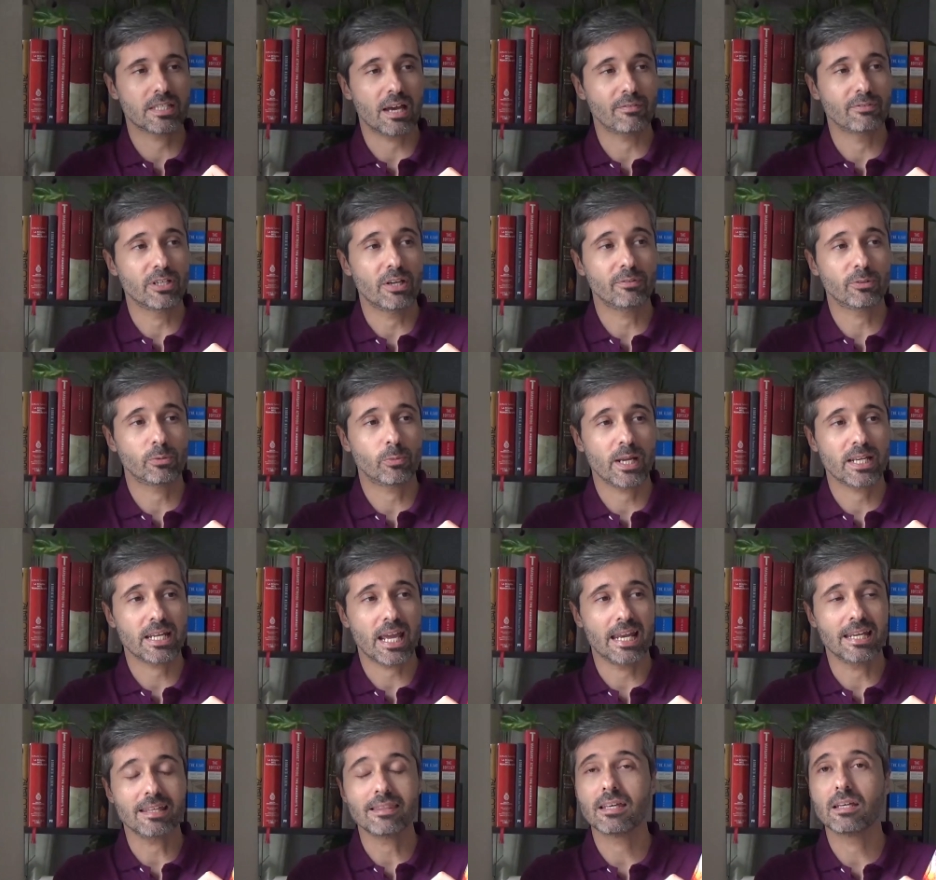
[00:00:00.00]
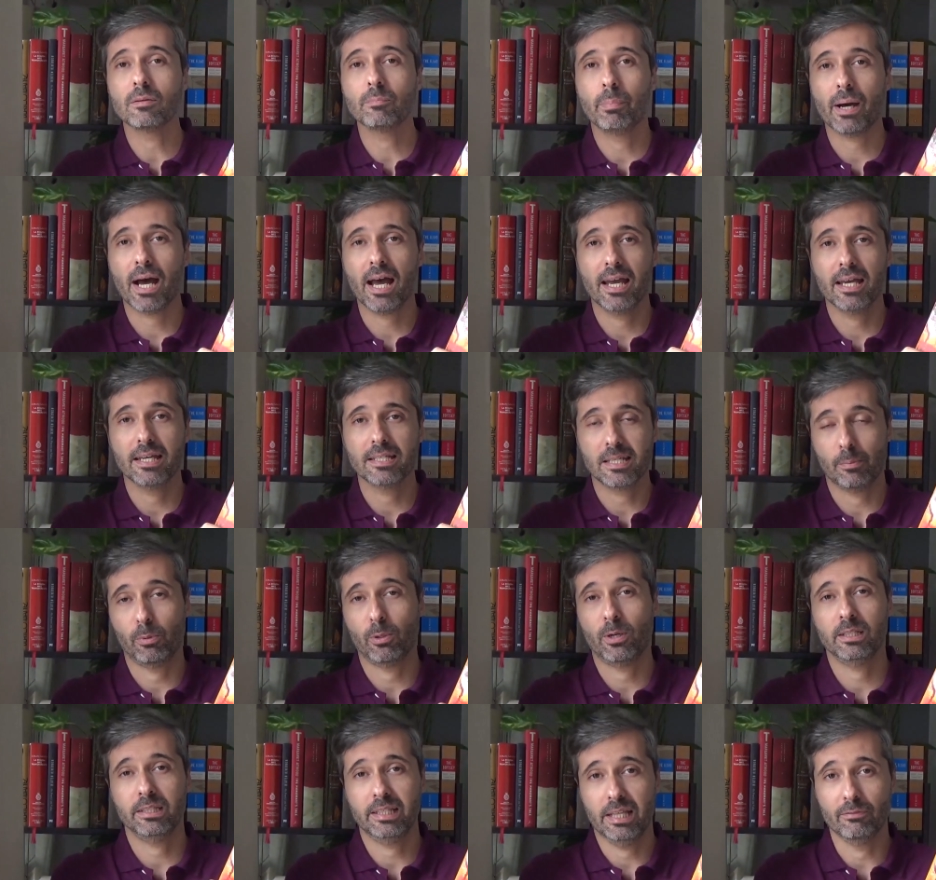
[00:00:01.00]
I've never read anything by
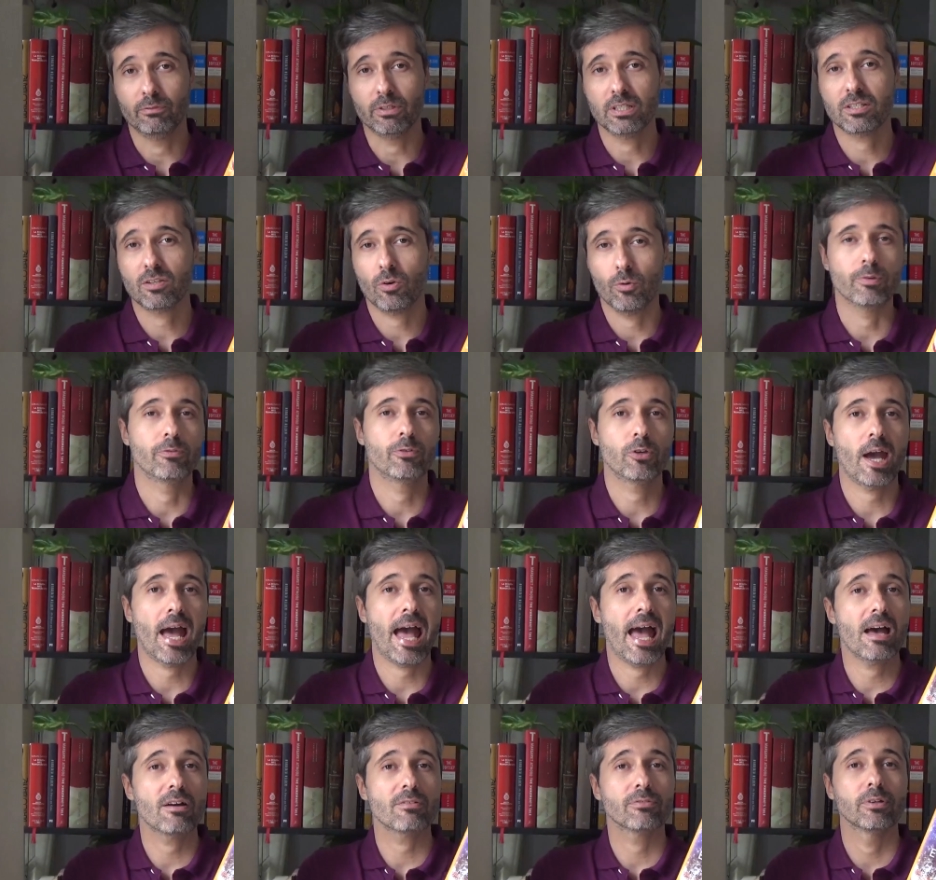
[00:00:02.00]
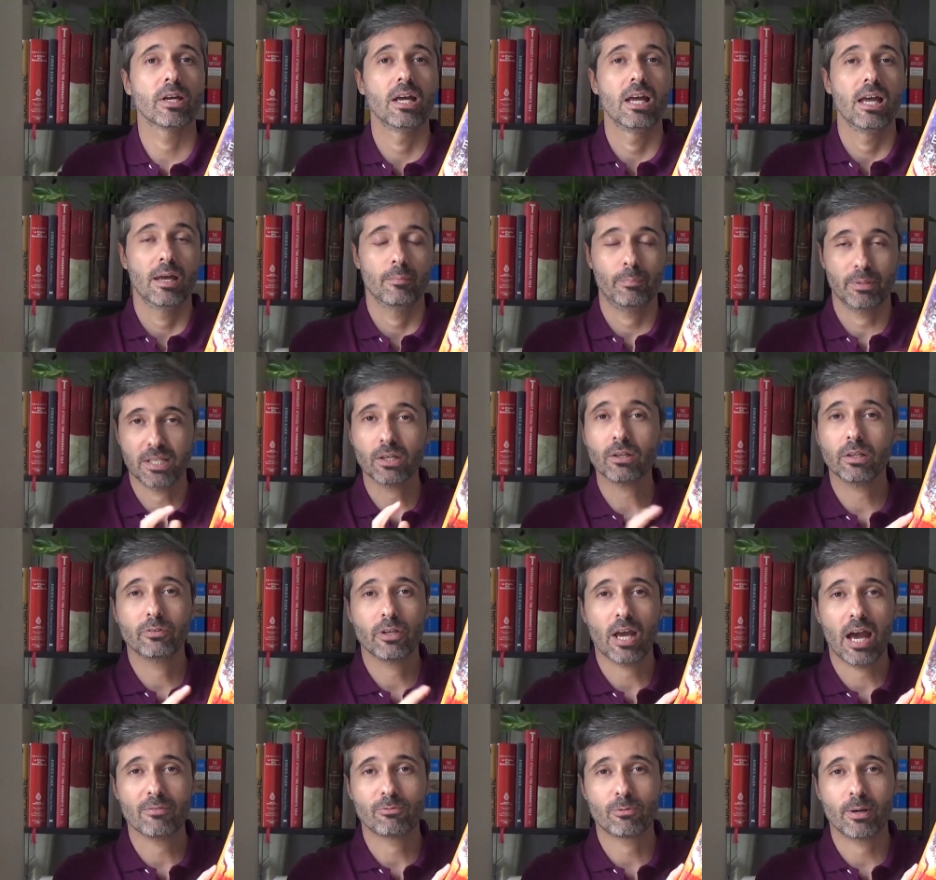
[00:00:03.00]
Deborah Levy, so particularly if
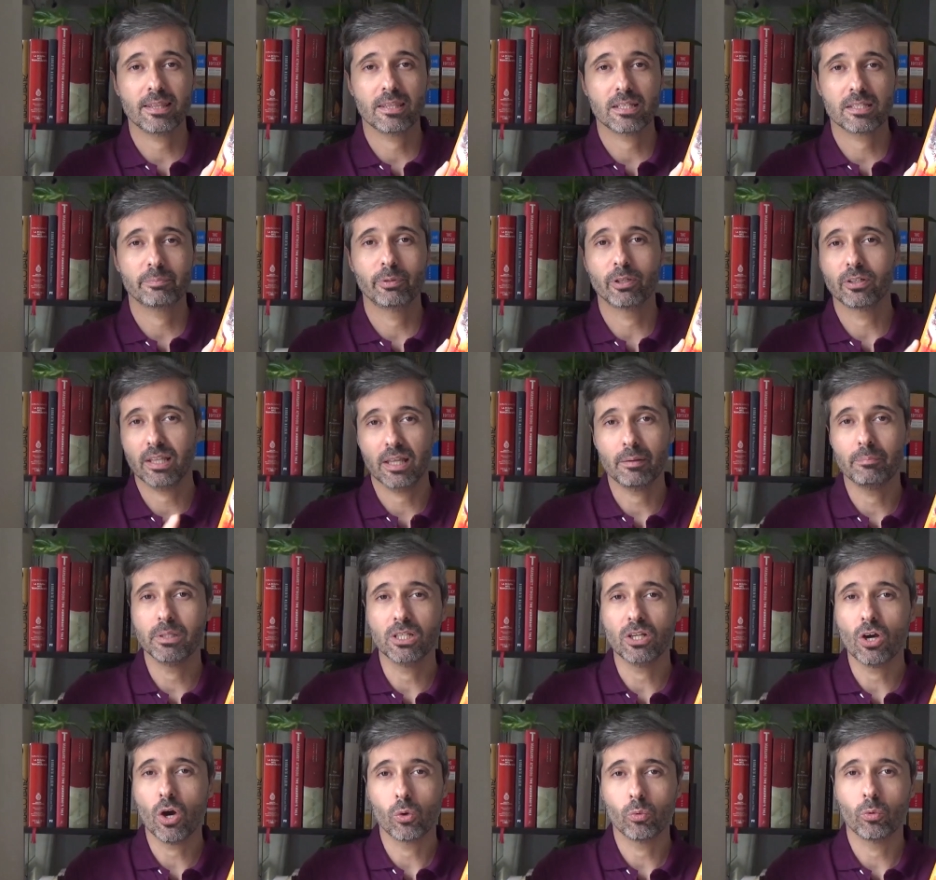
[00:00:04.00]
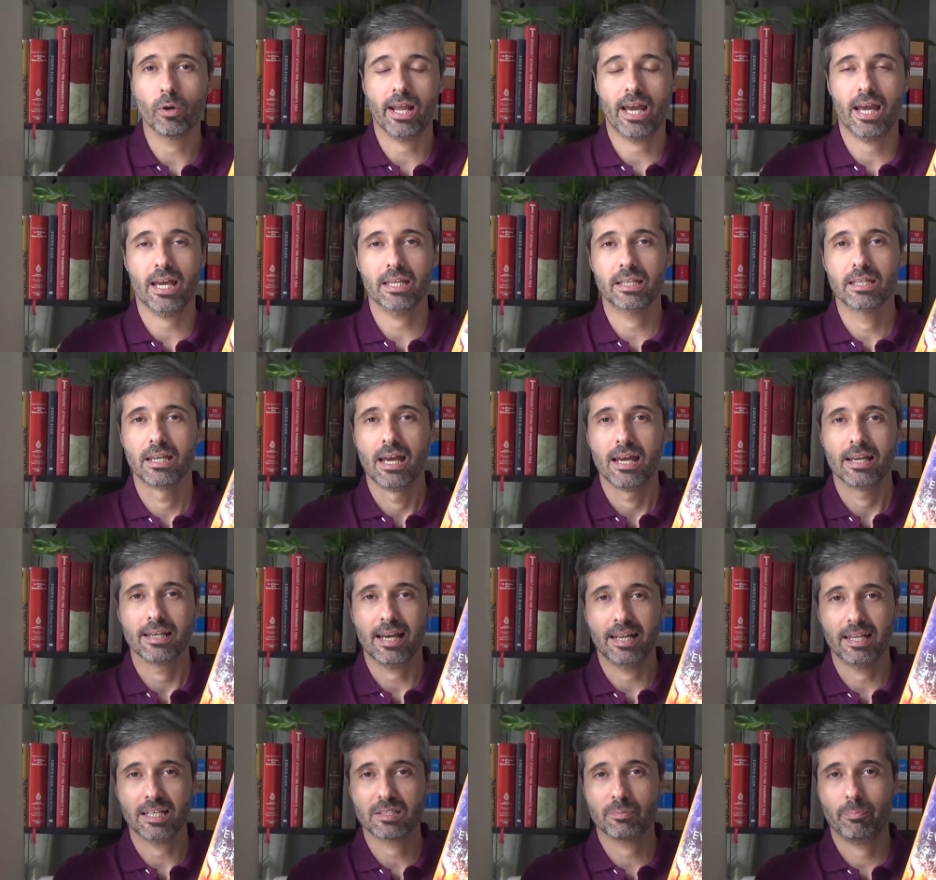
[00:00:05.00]
you have read this book, let me know what I
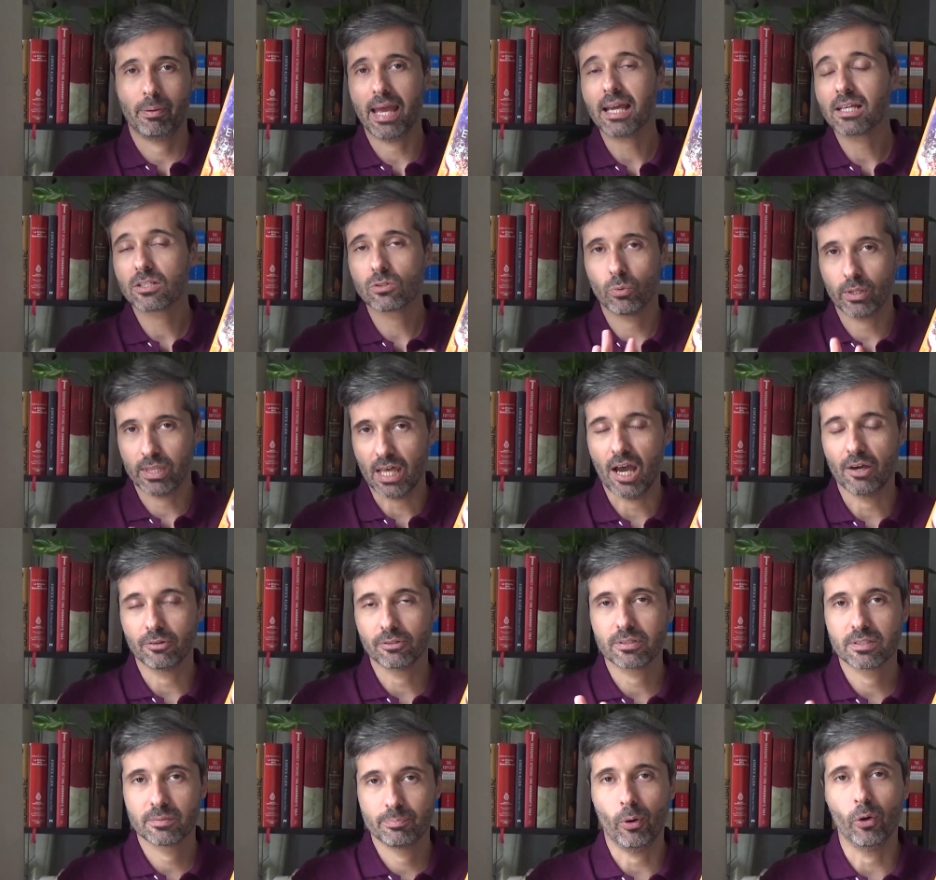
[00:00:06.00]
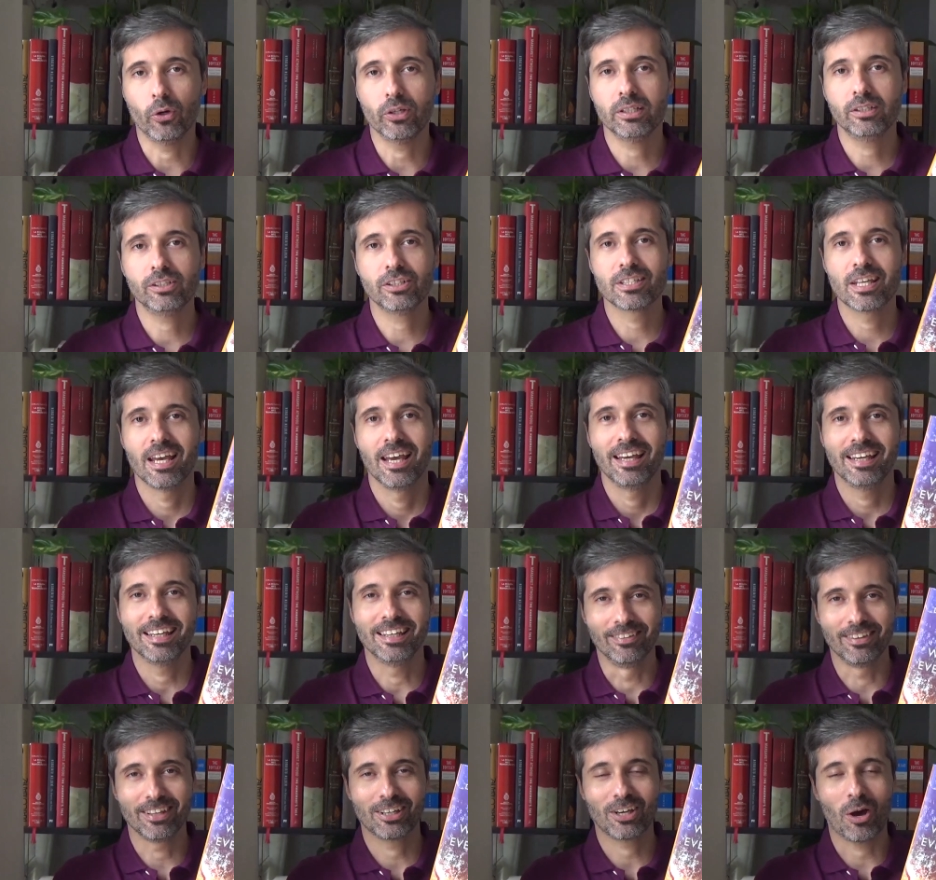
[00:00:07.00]
can expect without spoilers
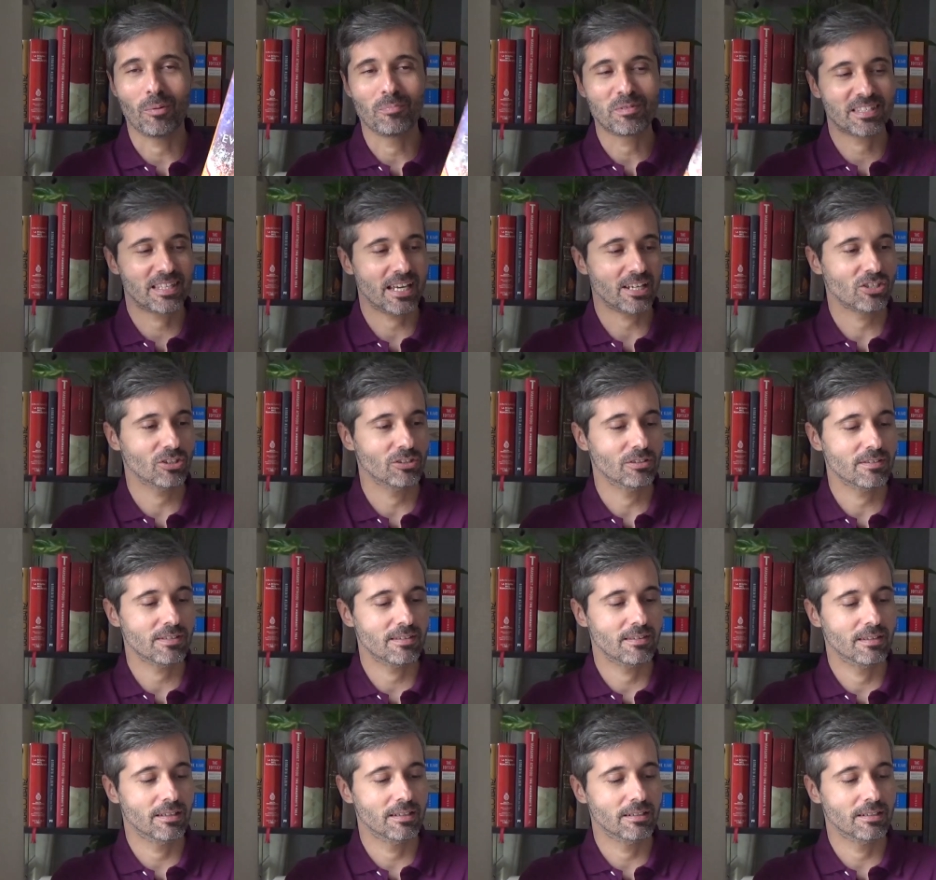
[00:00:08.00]
in the comment section